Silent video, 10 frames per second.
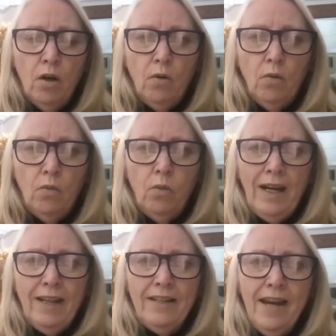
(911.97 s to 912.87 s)

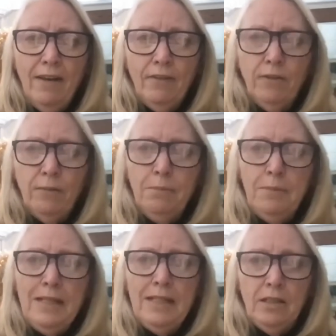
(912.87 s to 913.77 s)
where they have a
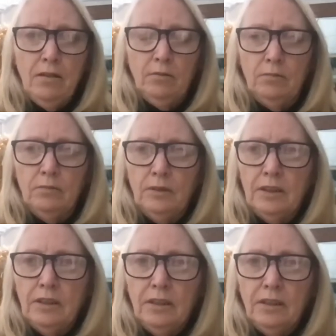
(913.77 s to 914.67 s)
medium.
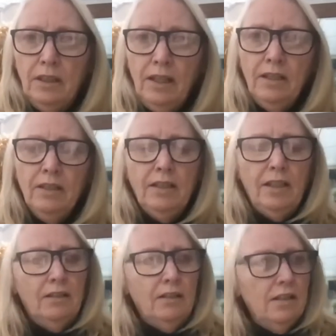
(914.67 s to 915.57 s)
And
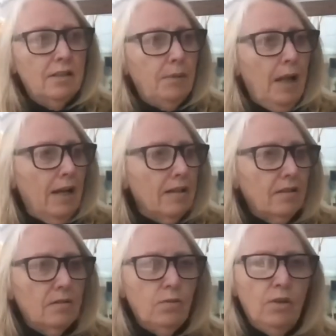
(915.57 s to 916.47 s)
again, this
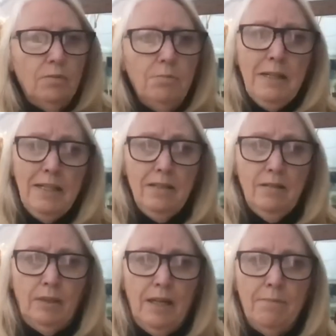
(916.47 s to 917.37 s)
blasted word
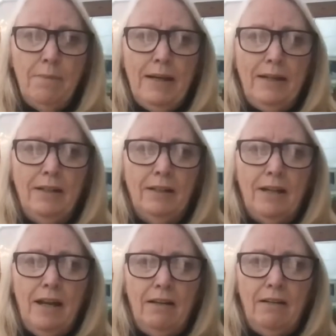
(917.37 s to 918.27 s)
medium came back in
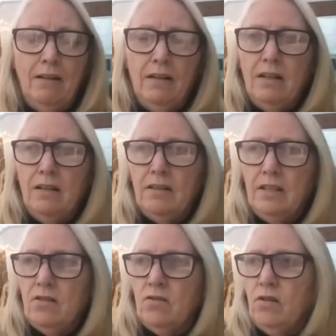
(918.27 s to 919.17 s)
again.
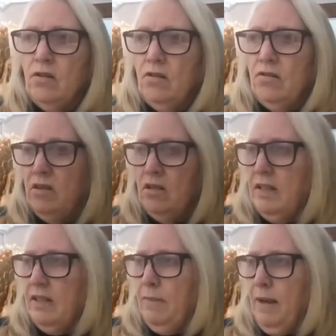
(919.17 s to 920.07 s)
This church, this
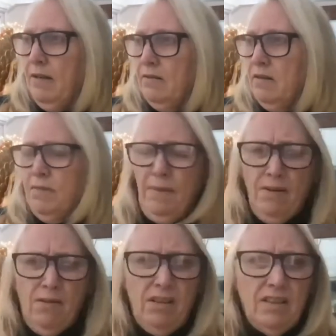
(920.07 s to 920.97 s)
thing about
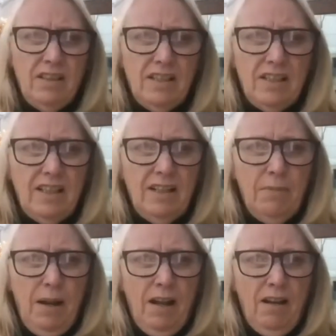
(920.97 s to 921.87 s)
spirit, this thing
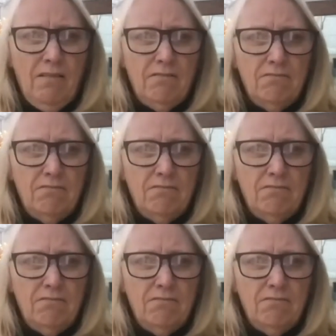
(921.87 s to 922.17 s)
about